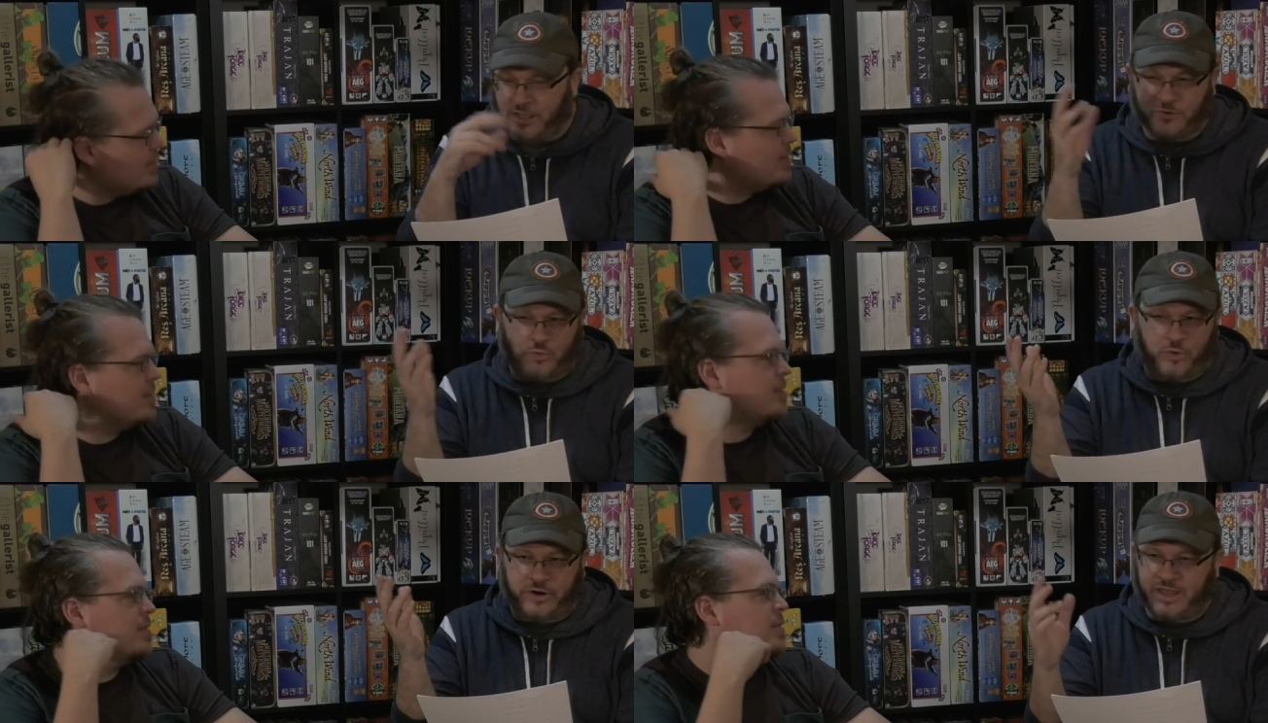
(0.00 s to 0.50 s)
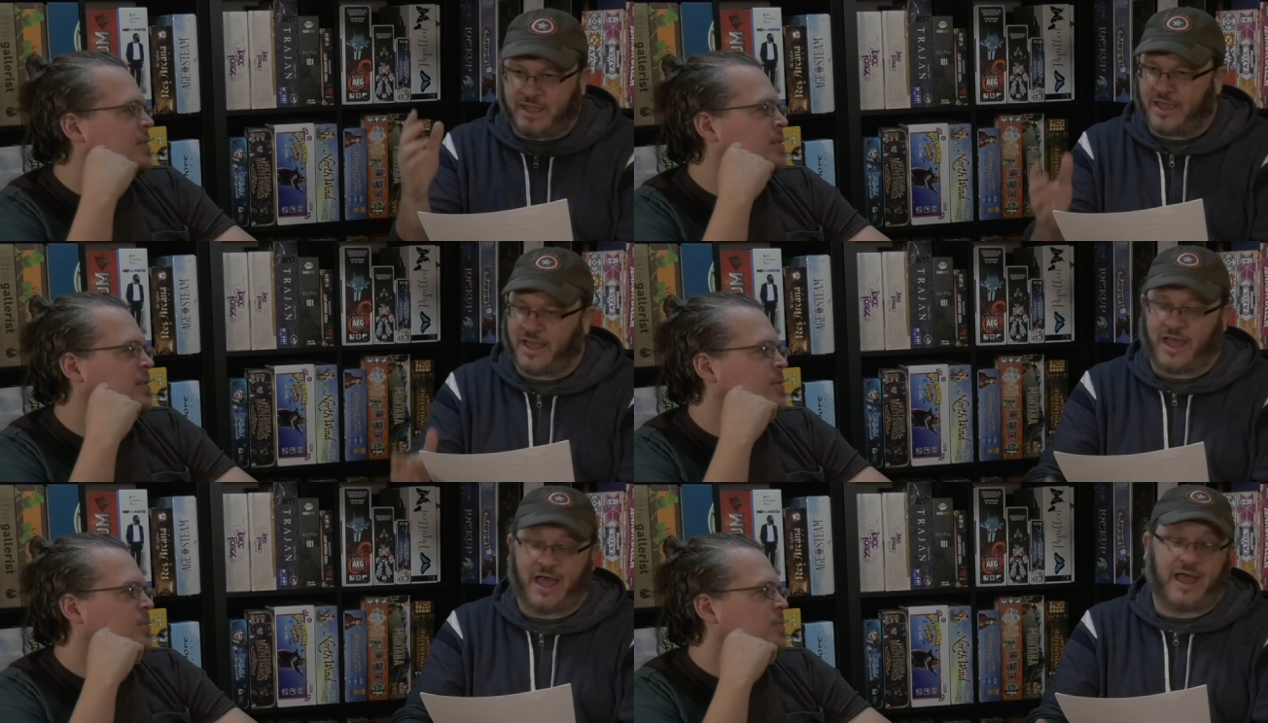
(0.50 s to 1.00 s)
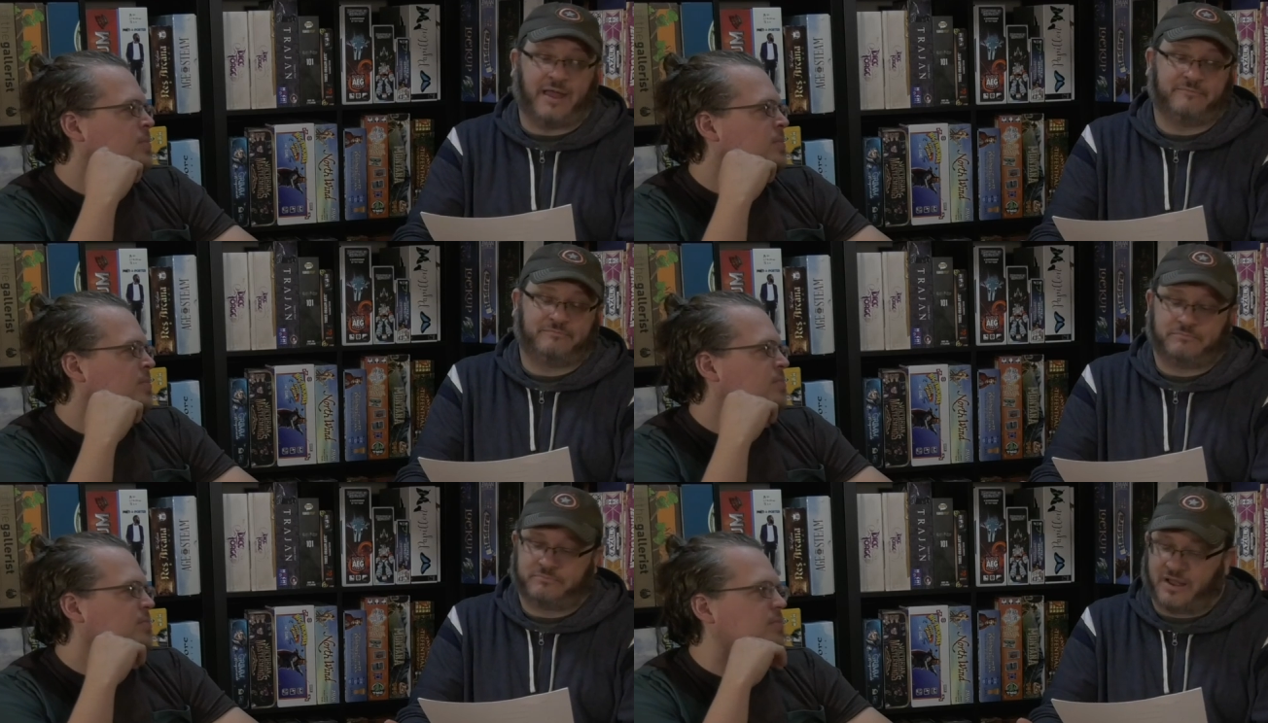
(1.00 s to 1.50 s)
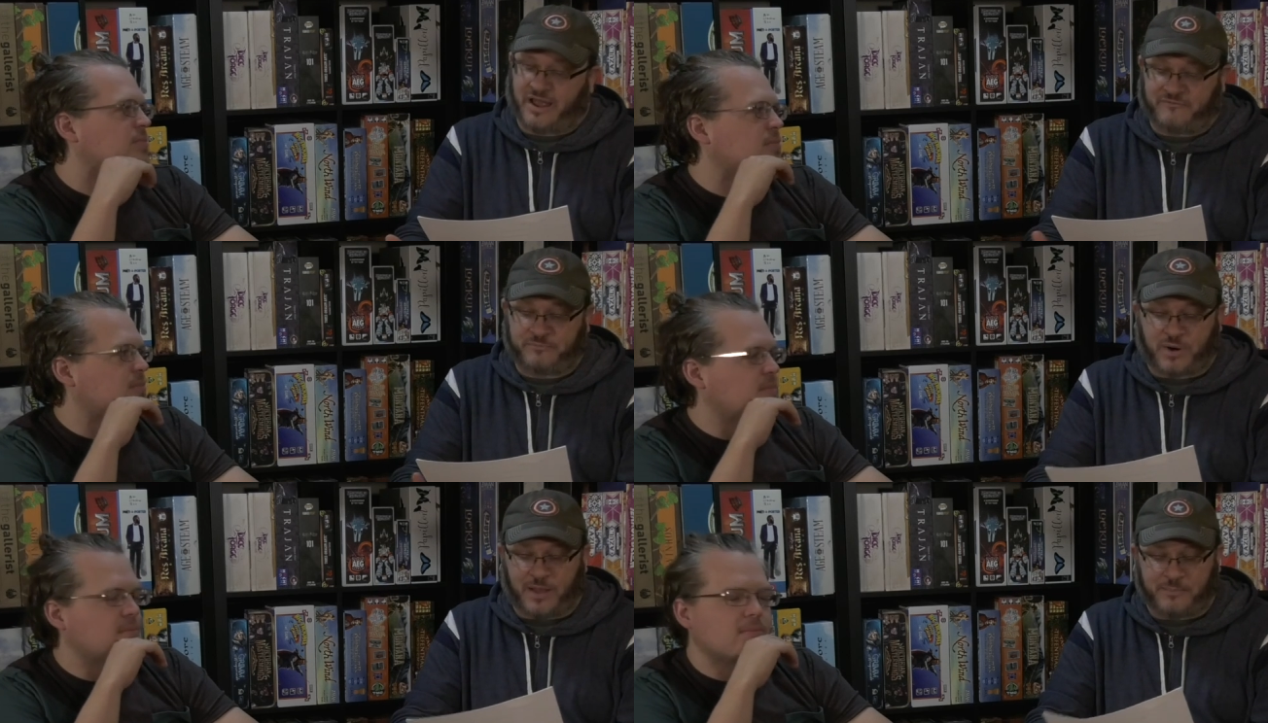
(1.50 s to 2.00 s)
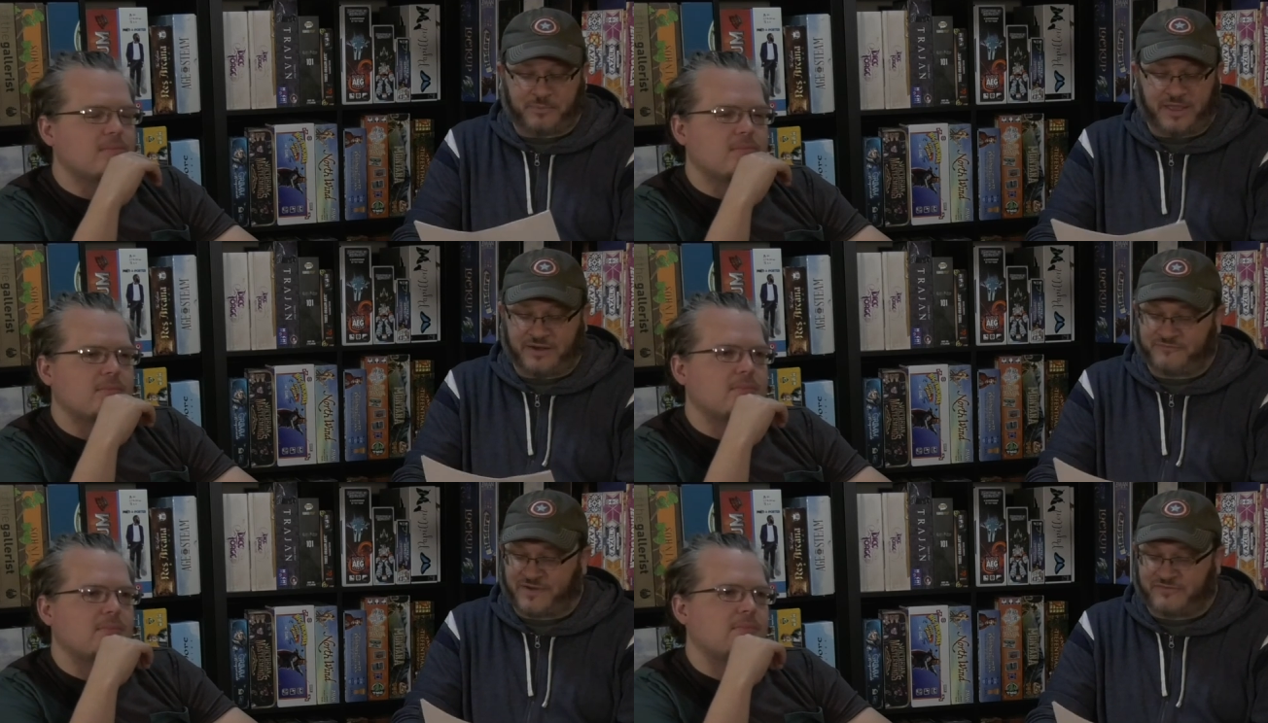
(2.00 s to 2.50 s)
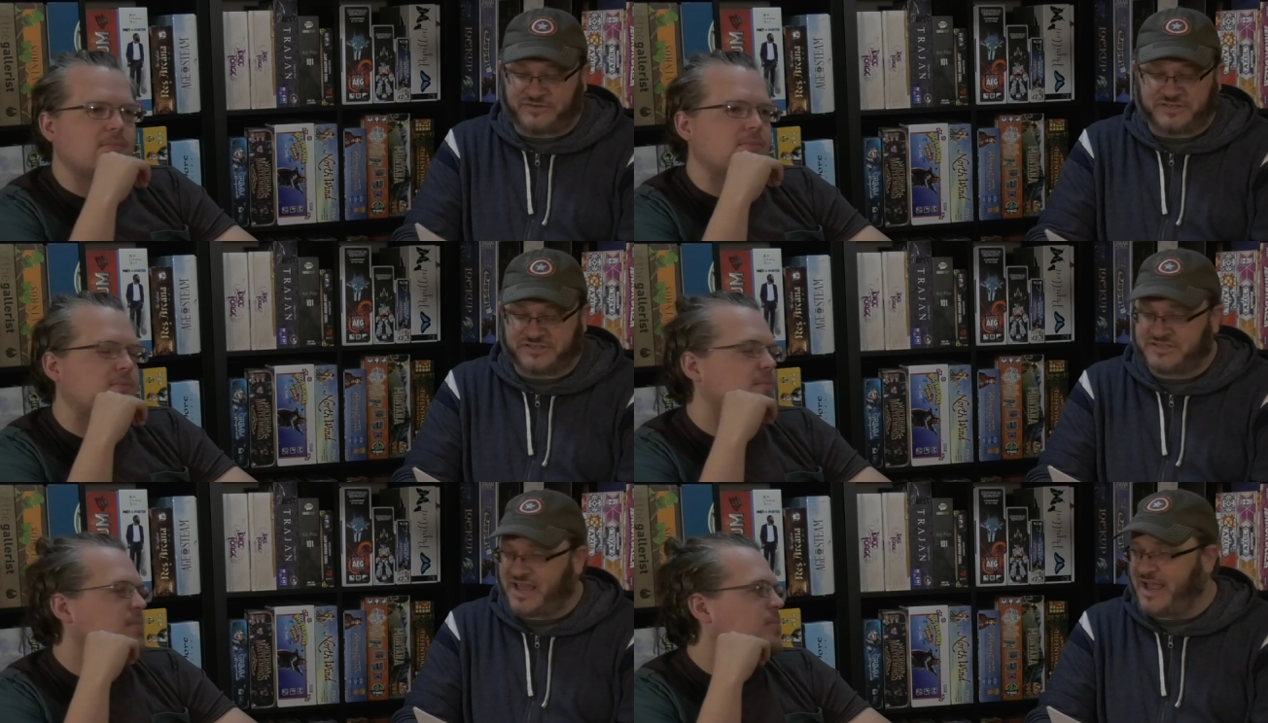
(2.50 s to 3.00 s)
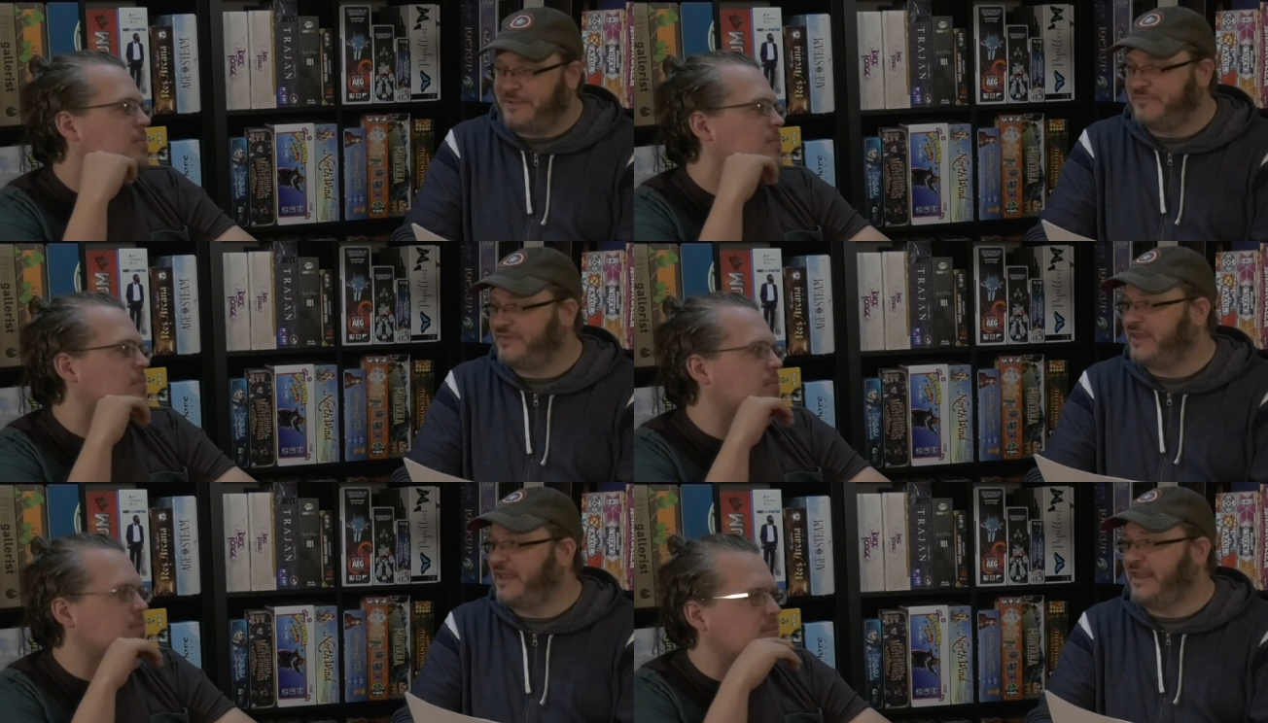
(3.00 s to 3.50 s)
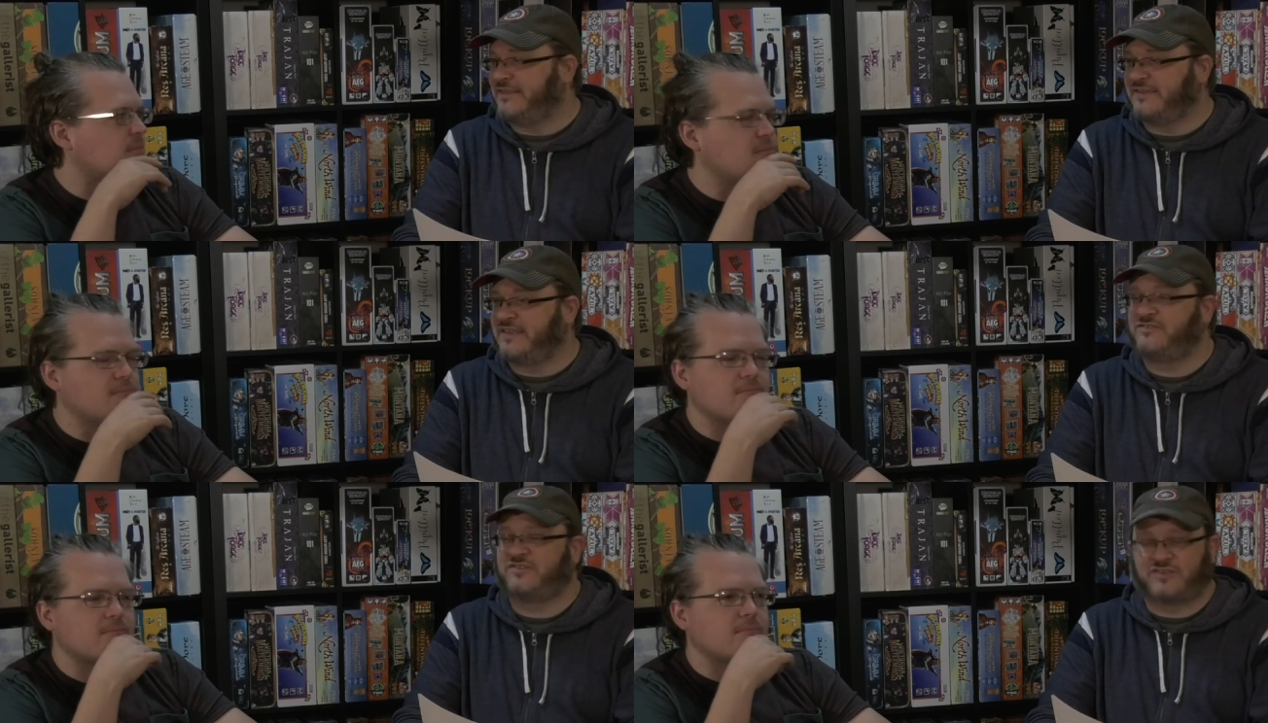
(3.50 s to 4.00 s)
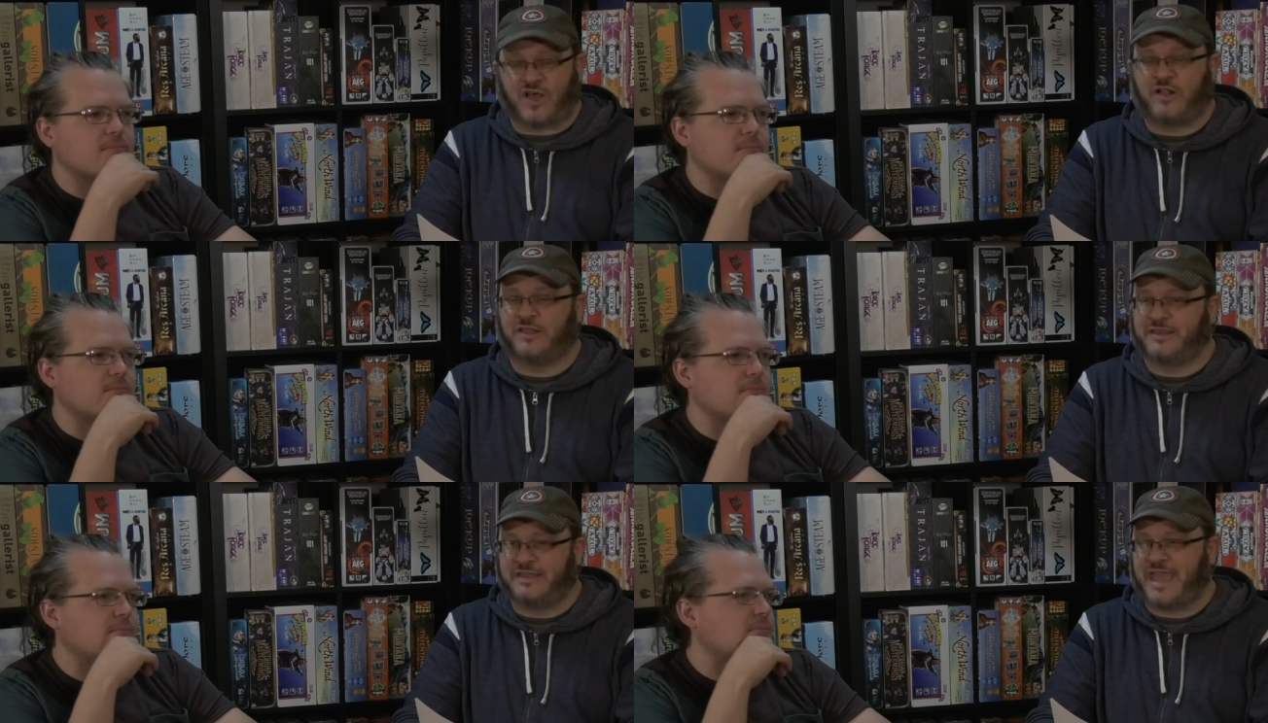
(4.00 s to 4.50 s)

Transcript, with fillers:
Speaker 1: Concordia, I I've probably played it five or six times. It's a solid